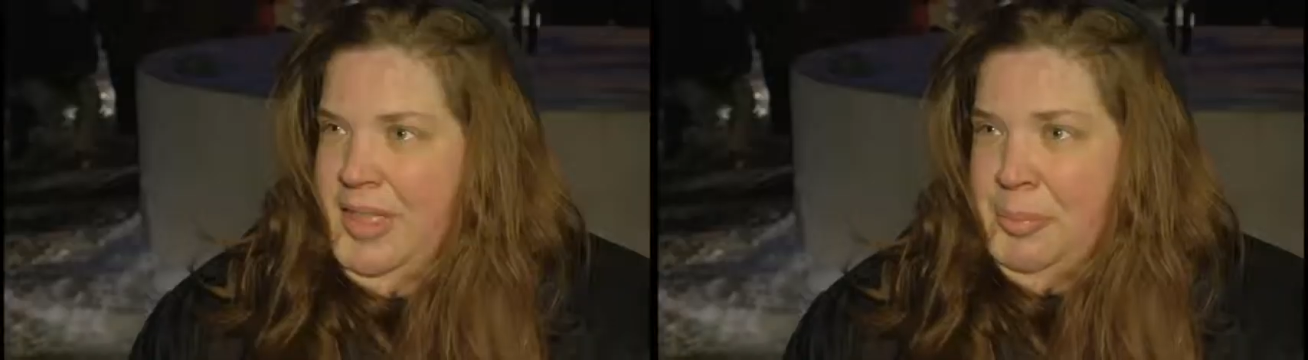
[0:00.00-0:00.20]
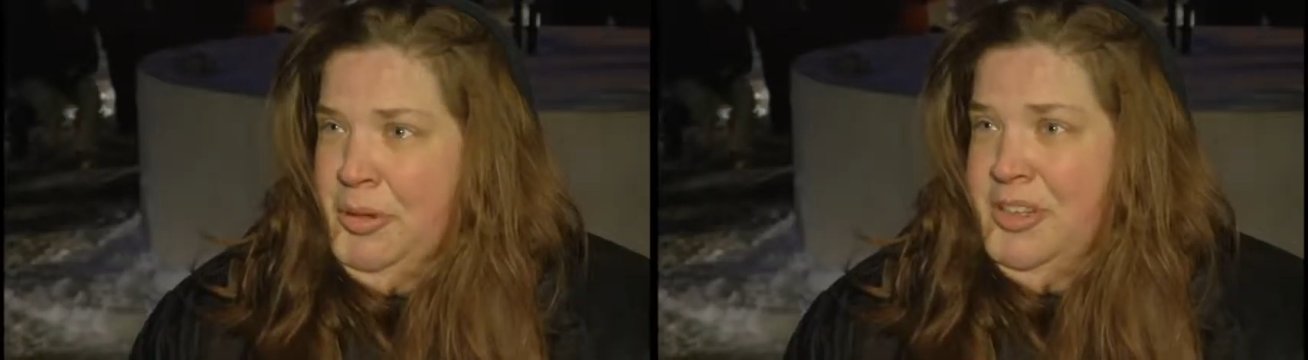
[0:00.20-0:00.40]

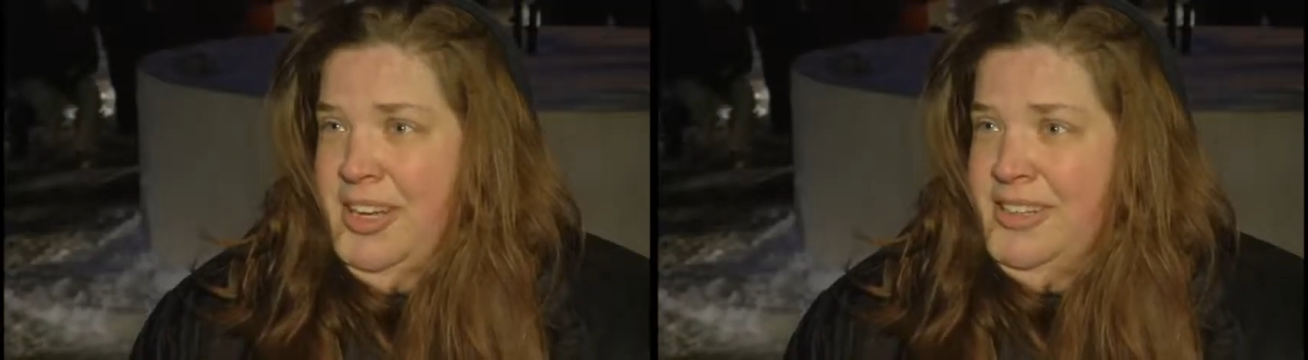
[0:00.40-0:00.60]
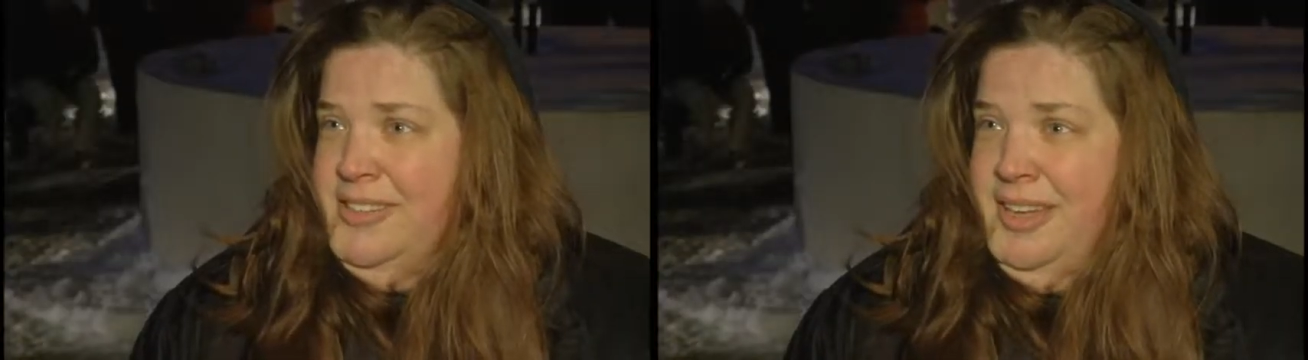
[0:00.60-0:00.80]
They
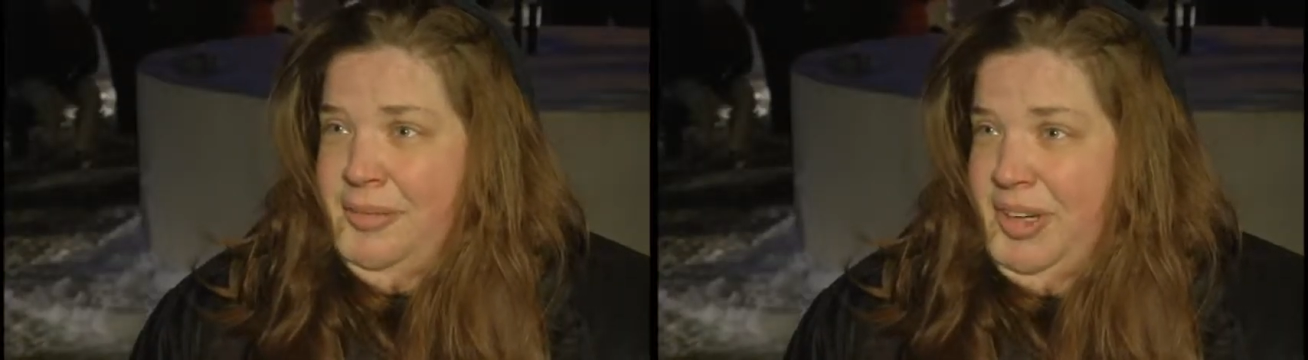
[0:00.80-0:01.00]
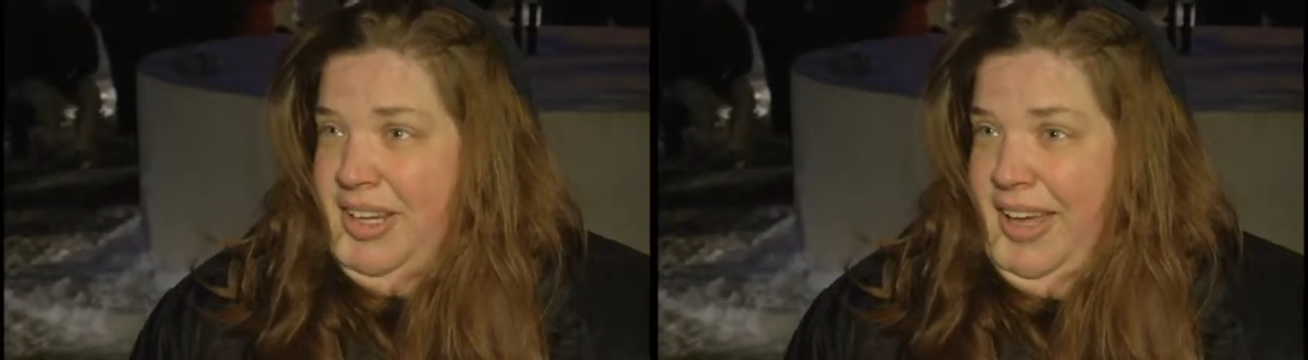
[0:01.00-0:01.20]
protect us
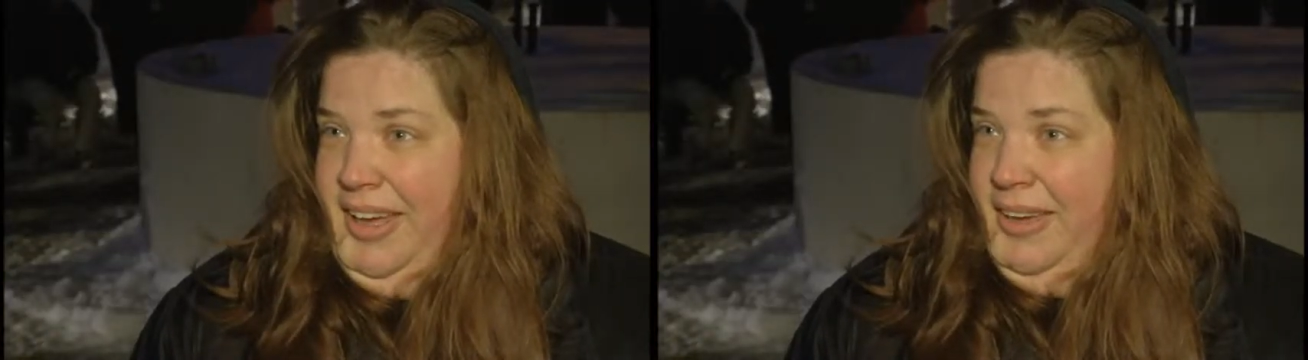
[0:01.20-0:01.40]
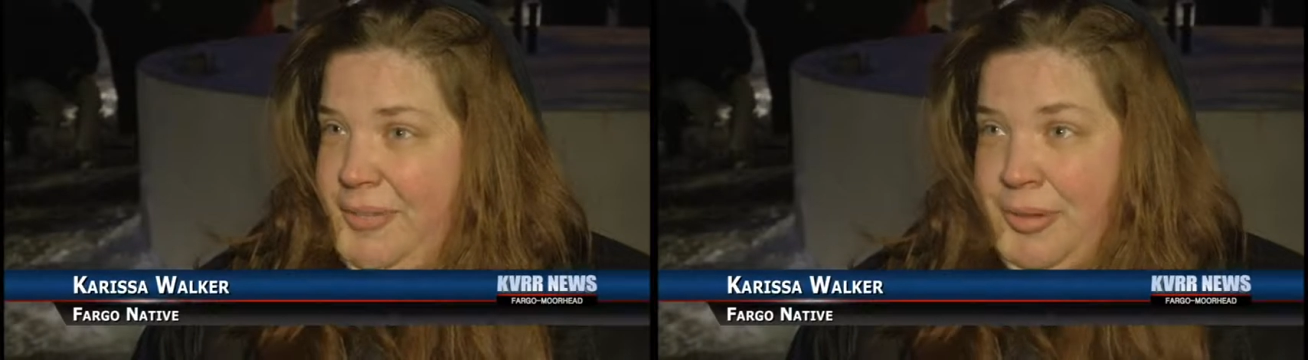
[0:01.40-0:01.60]
every
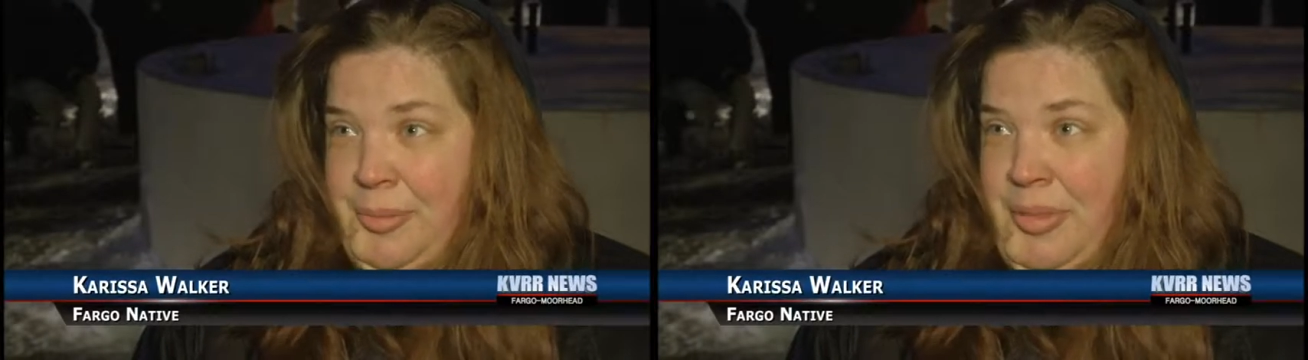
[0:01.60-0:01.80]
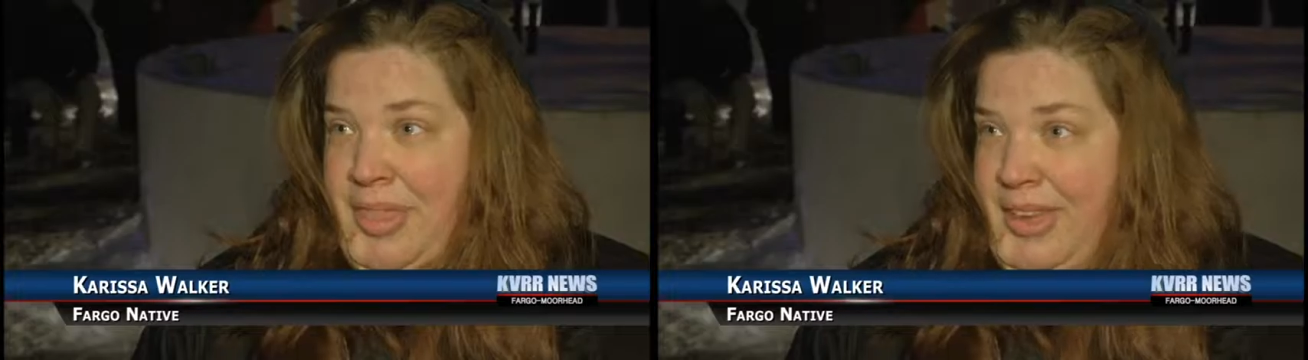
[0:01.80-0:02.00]
day
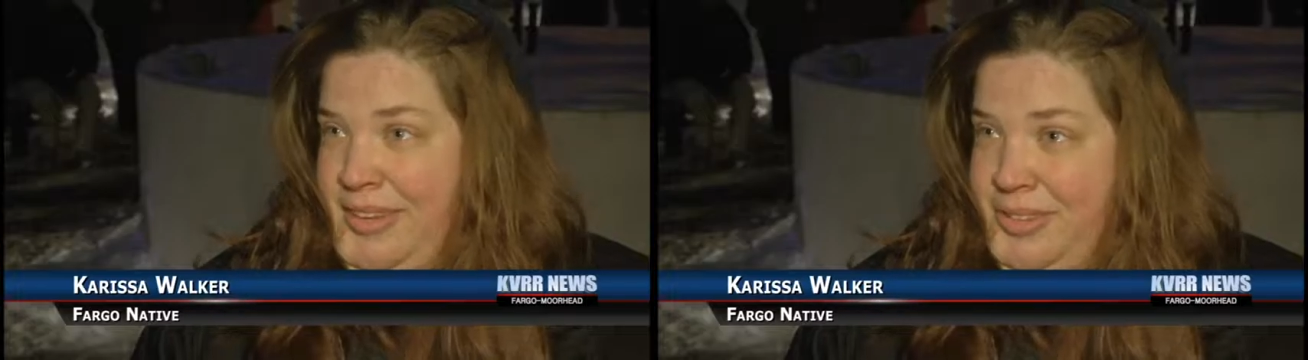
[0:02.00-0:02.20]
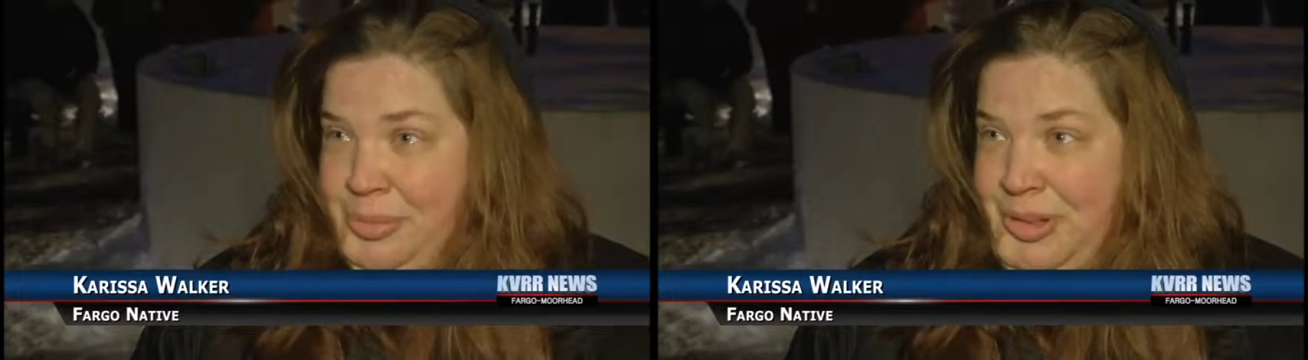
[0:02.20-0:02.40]
from
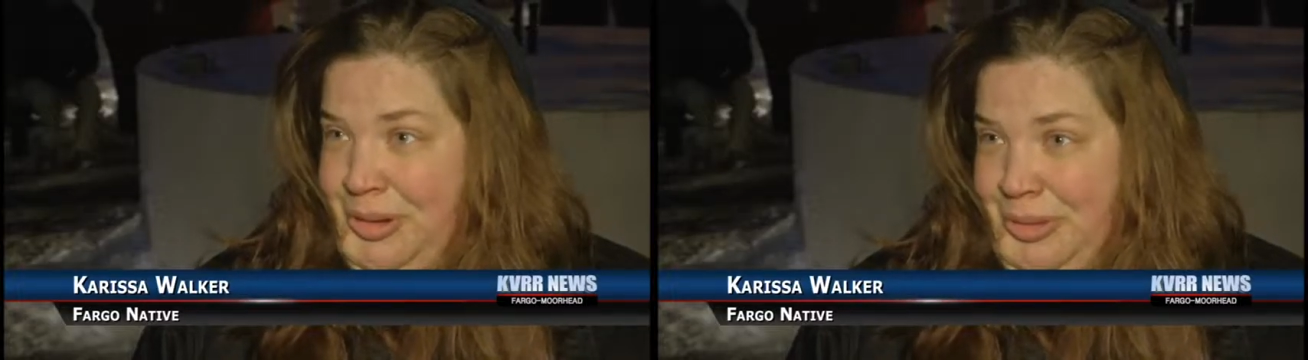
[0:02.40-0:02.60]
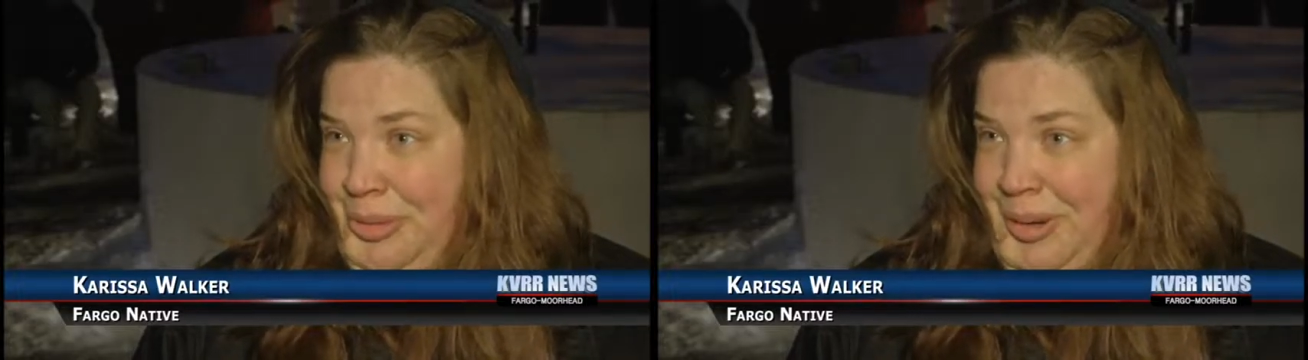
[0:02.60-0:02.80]
things we
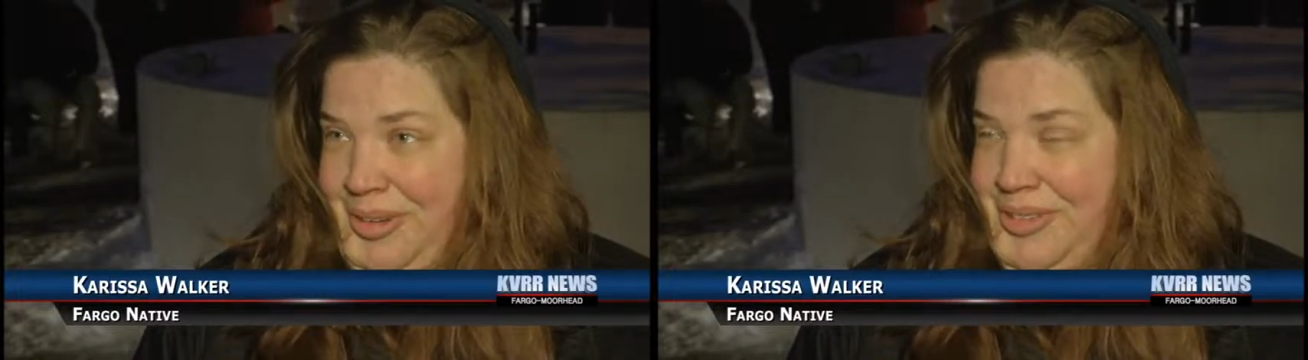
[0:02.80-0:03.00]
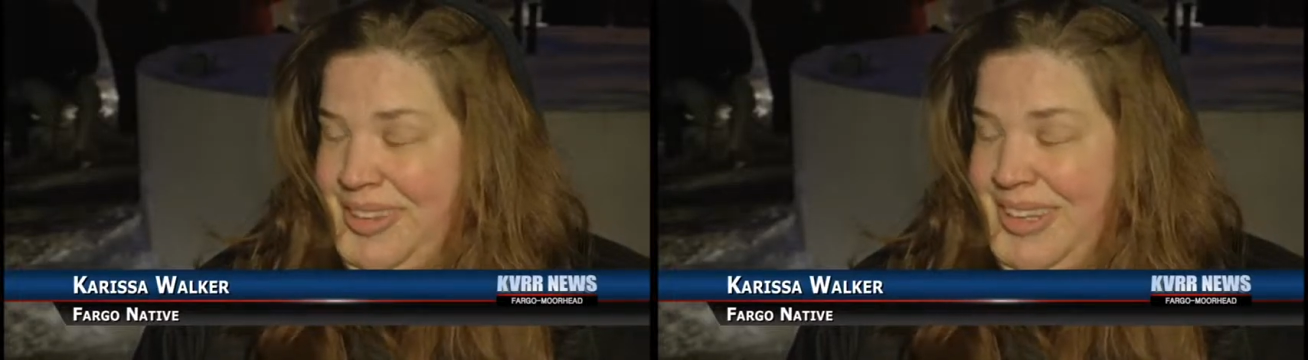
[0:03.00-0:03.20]
don't know
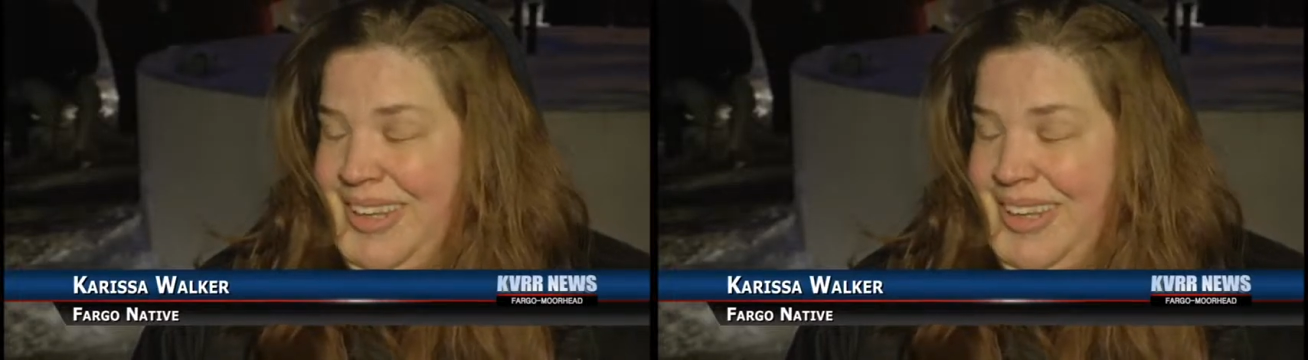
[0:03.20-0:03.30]
about